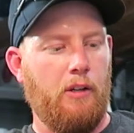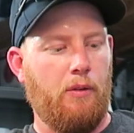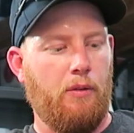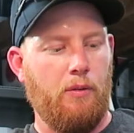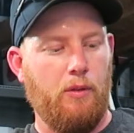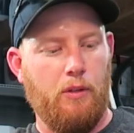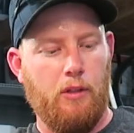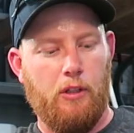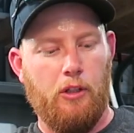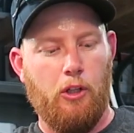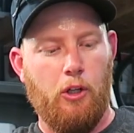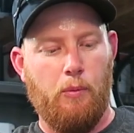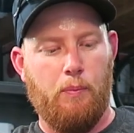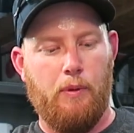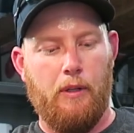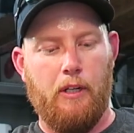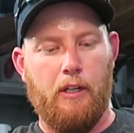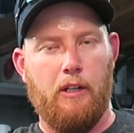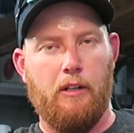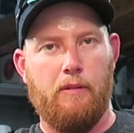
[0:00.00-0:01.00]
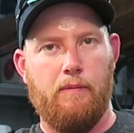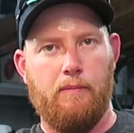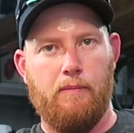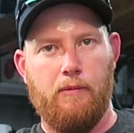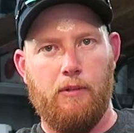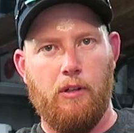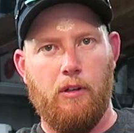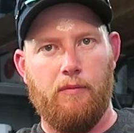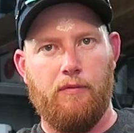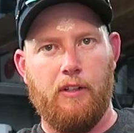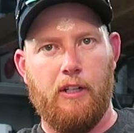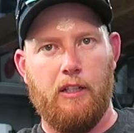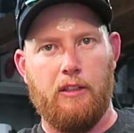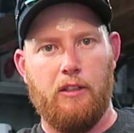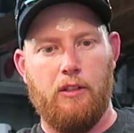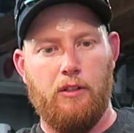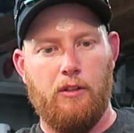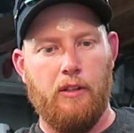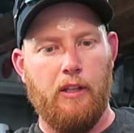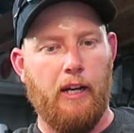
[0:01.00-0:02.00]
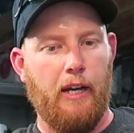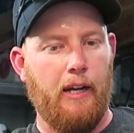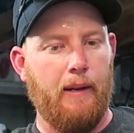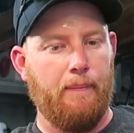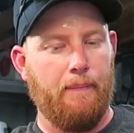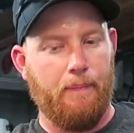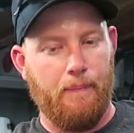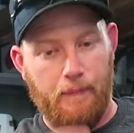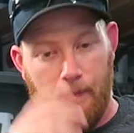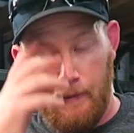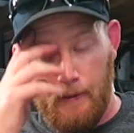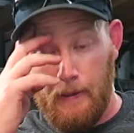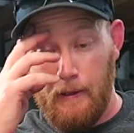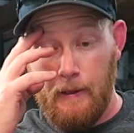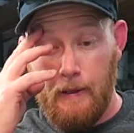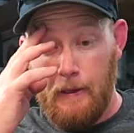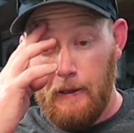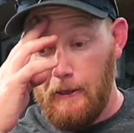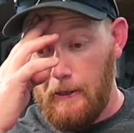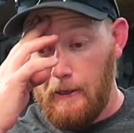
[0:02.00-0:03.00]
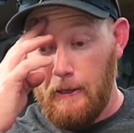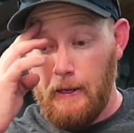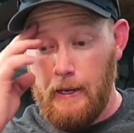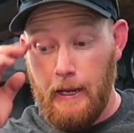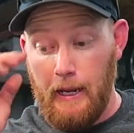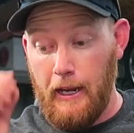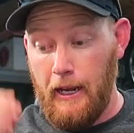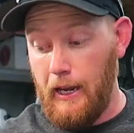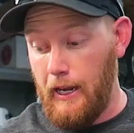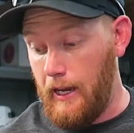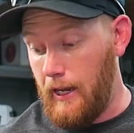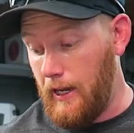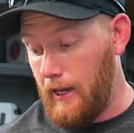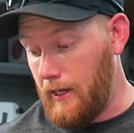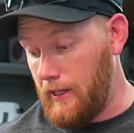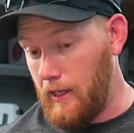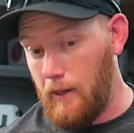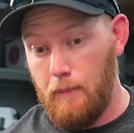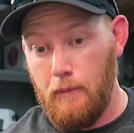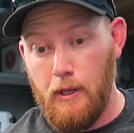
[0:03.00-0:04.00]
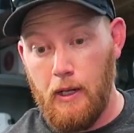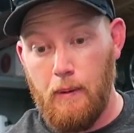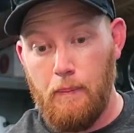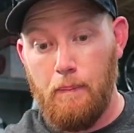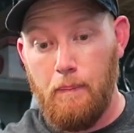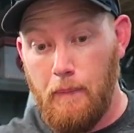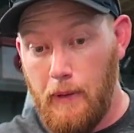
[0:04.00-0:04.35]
you're through the loop here. Don't forget to do that. And I'm gonna